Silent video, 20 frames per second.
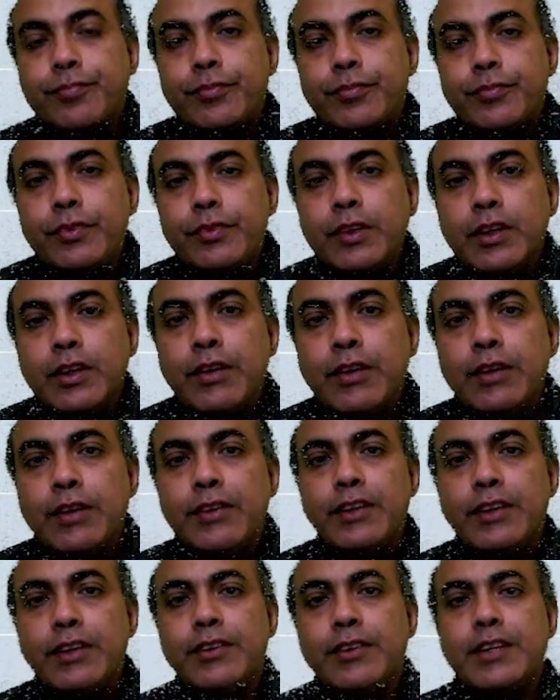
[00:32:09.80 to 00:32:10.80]
we will
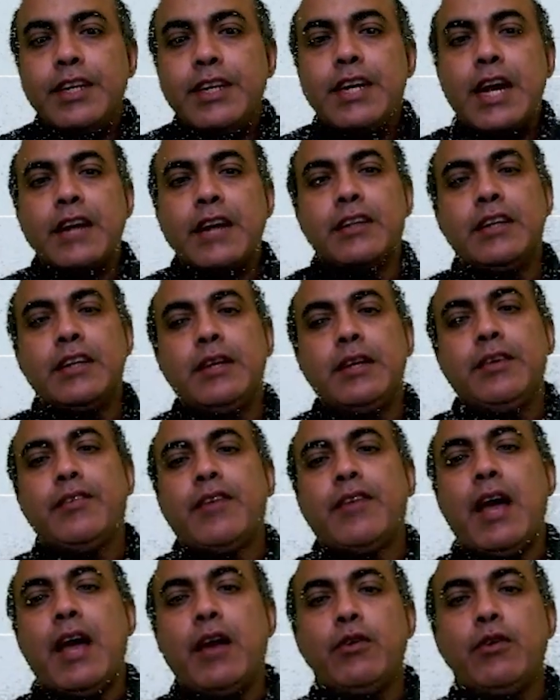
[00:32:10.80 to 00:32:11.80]
see that the
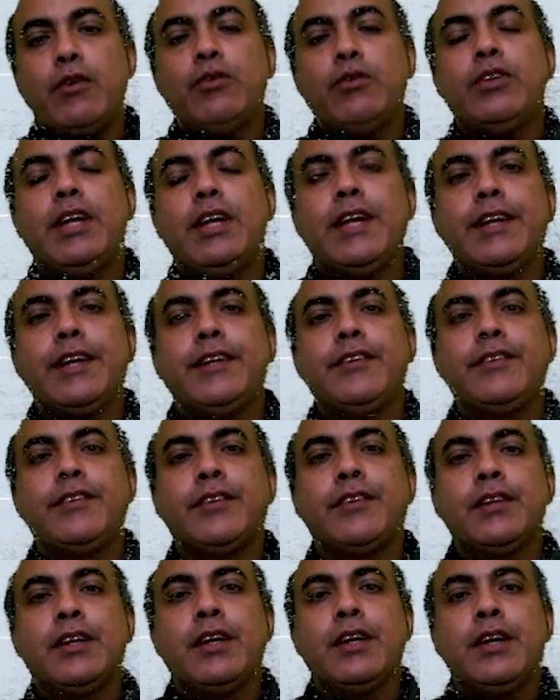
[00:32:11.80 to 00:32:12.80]
value there is
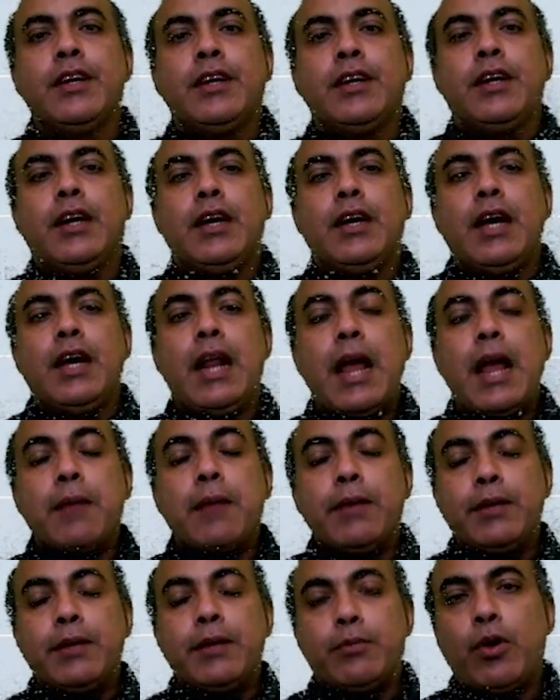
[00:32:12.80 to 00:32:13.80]

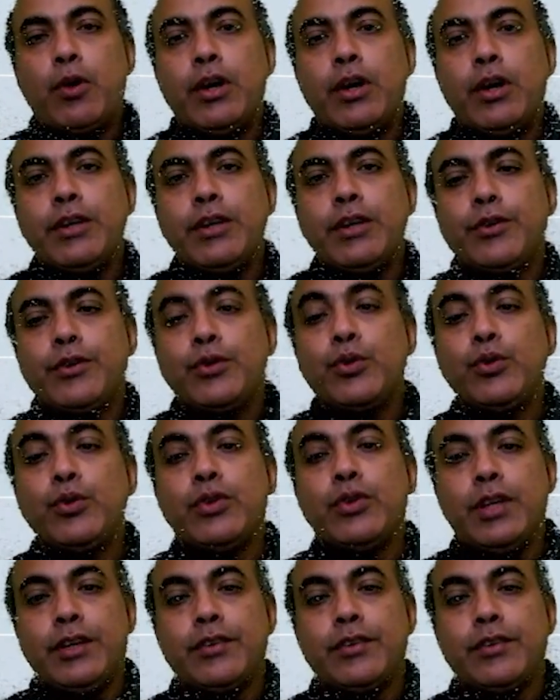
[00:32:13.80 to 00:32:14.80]

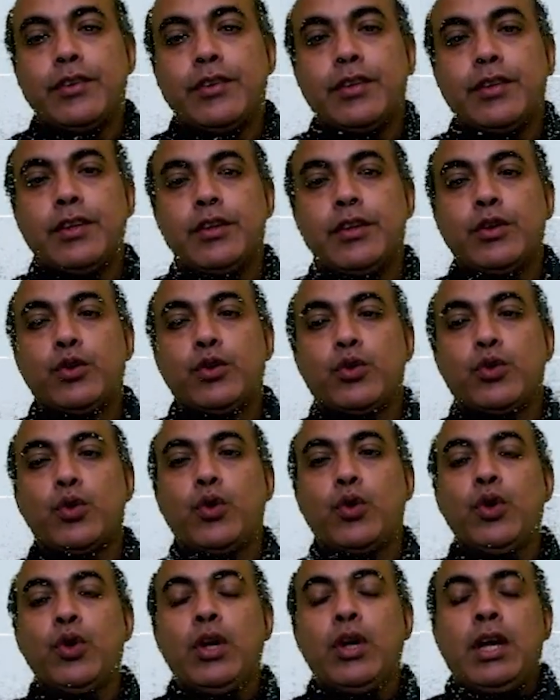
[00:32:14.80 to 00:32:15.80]
11.26. So
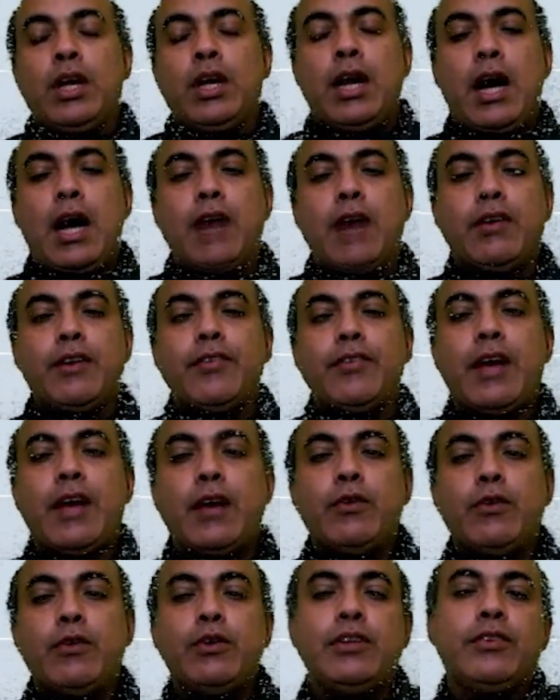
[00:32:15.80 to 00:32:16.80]
our value
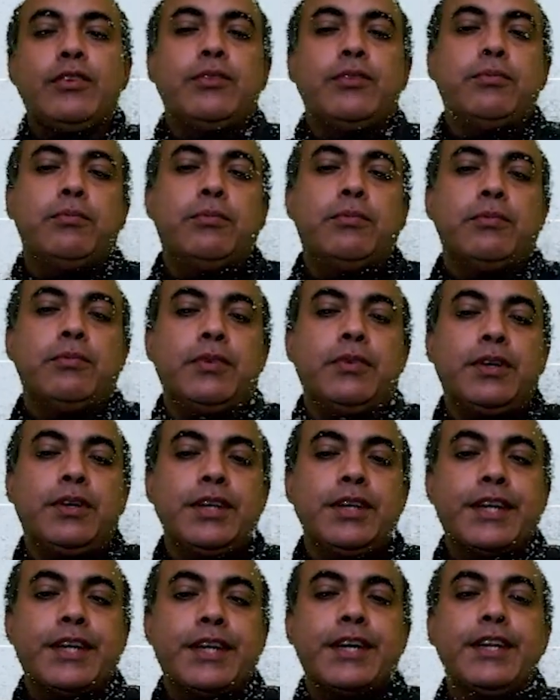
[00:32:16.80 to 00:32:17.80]
is
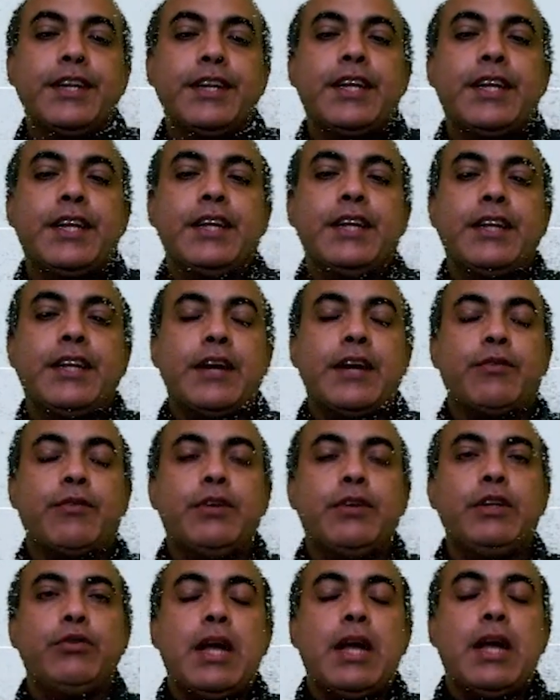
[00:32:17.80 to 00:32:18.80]
greater than that one. We
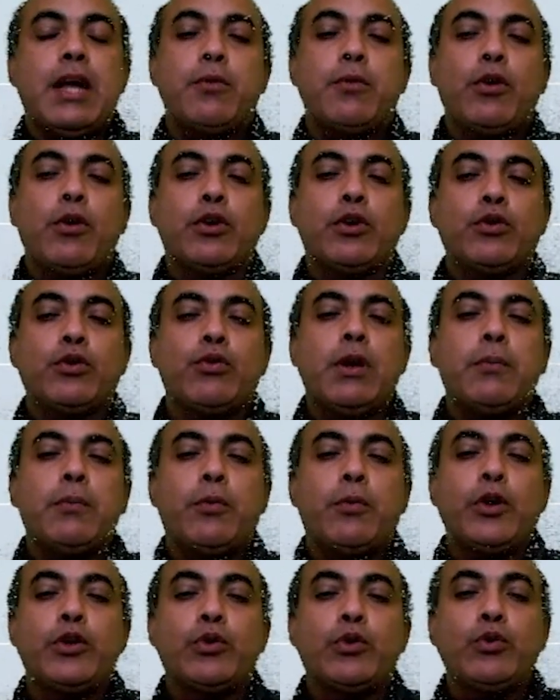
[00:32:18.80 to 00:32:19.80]
have got
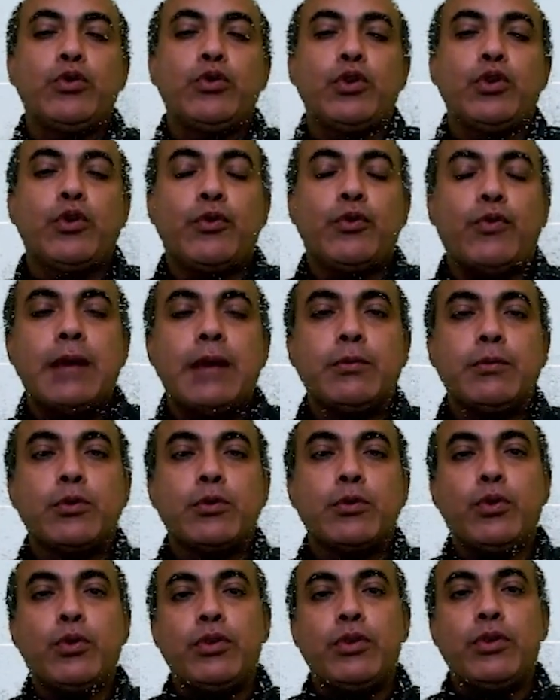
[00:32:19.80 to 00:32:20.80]
12.205. So
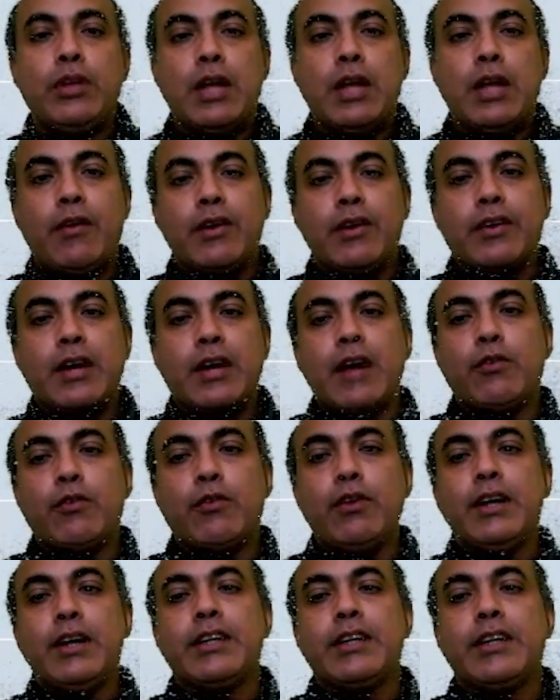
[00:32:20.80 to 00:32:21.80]
our
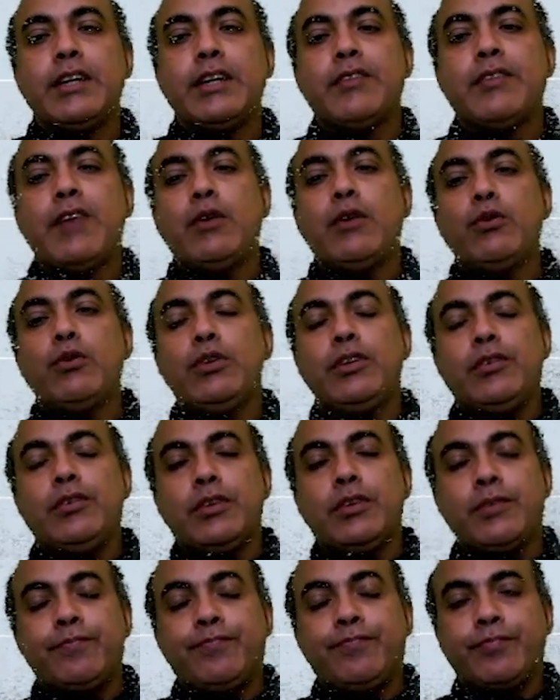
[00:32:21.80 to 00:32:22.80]
calculated value is
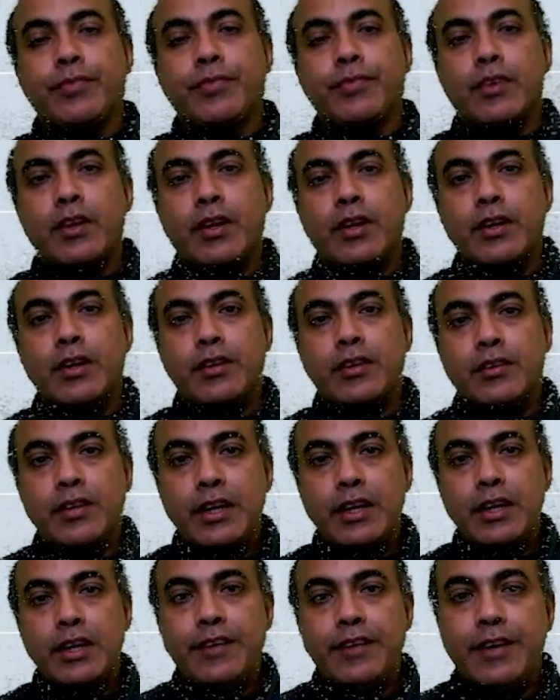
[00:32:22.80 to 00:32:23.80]

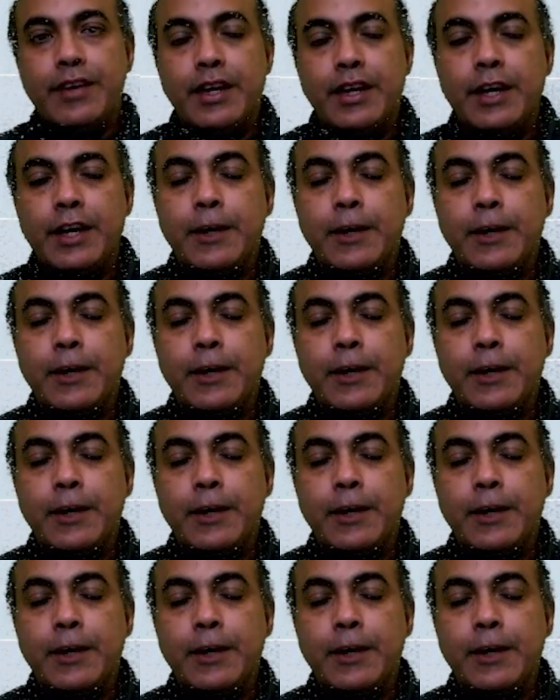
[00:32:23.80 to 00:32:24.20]
significant.